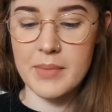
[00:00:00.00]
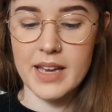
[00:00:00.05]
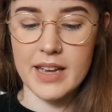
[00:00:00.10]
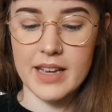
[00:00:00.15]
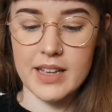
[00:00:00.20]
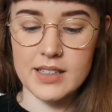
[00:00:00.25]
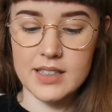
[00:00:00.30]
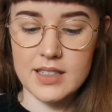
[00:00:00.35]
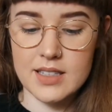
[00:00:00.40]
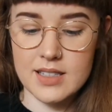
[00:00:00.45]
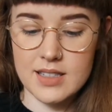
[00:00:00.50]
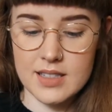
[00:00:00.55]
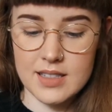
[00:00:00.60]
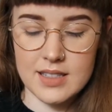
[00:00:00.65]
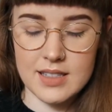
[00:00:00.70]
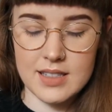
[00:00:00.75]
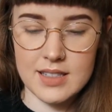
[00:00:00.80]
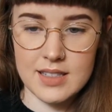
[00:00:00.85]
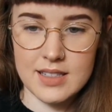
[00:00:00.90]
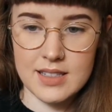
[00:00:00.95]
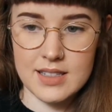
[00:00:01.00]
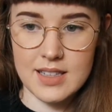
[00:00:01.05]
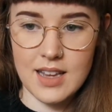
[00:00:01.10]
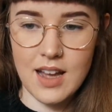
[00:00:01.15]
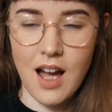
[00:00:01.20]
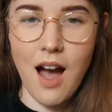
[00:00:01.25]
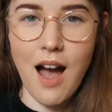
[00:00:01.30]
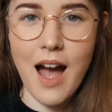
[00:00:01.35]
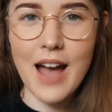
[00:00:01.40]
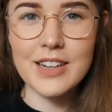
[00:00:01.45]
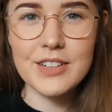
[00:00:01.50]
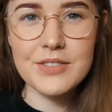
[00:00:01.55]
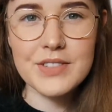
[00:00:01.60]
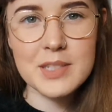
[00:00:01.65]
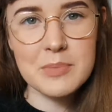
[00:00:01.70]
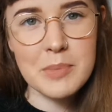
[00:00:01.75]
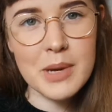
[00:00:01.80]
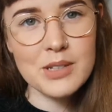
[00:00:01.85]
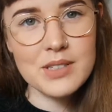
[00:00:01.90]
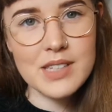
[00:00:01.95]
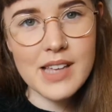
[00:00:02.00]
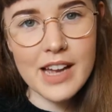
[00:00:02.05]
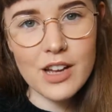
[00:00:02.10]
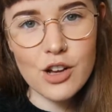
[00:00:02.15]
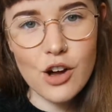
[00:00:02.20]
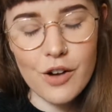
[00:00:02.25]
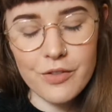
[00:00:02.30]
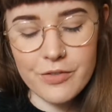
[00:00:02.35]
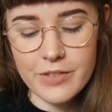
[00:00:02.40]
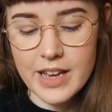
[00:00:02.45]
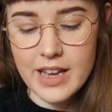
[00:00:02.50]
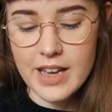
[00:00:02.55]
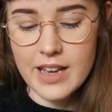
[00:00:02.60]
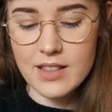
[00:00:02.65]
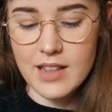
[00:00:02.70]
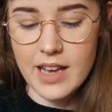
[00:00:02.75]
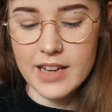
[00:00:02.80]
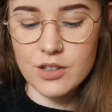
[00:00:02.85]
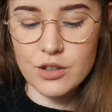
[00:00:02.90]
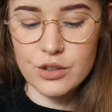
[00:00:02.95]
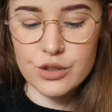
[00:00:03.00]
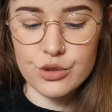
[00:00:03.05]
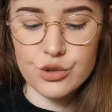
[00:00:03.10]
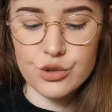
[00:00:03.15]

It kind of smells like coffee, like not